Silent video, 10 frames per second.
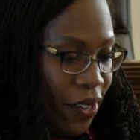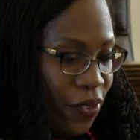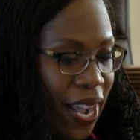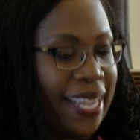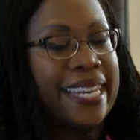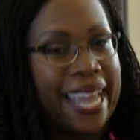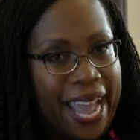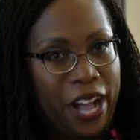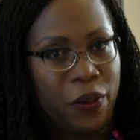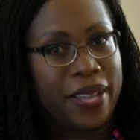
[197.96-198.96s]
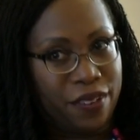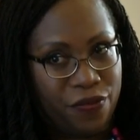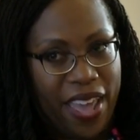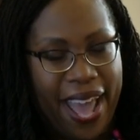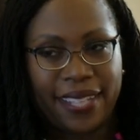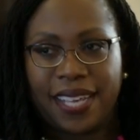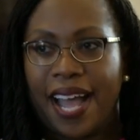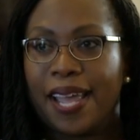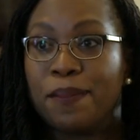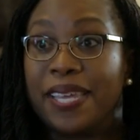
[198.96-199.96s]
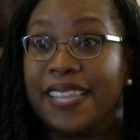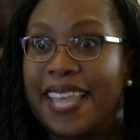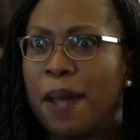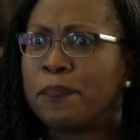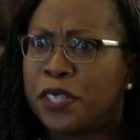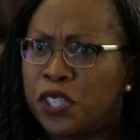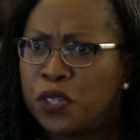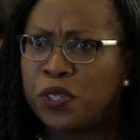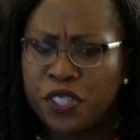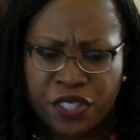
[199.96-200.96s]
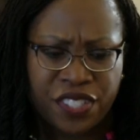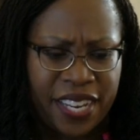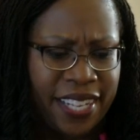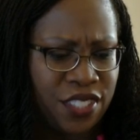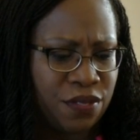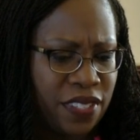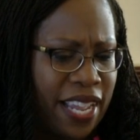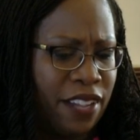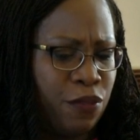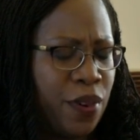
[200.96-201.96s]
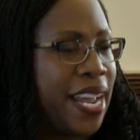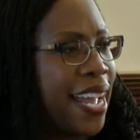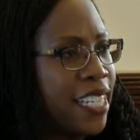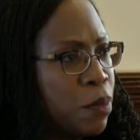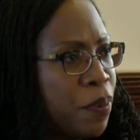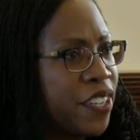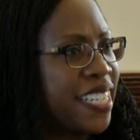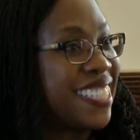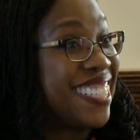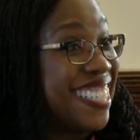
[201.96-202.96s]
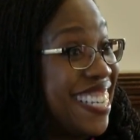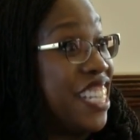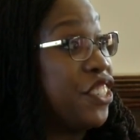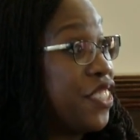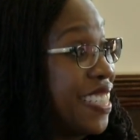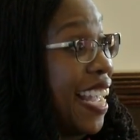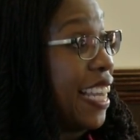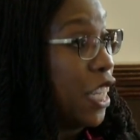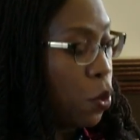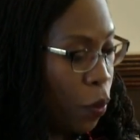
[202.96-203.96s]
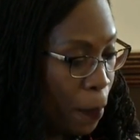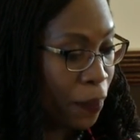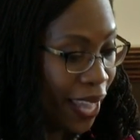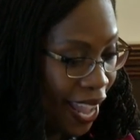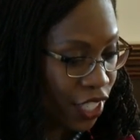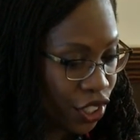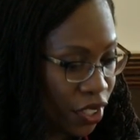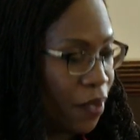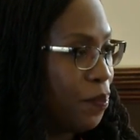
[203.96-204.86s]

Right now, in fact, I am in that peculiar stage of life when I experience near daily whiplash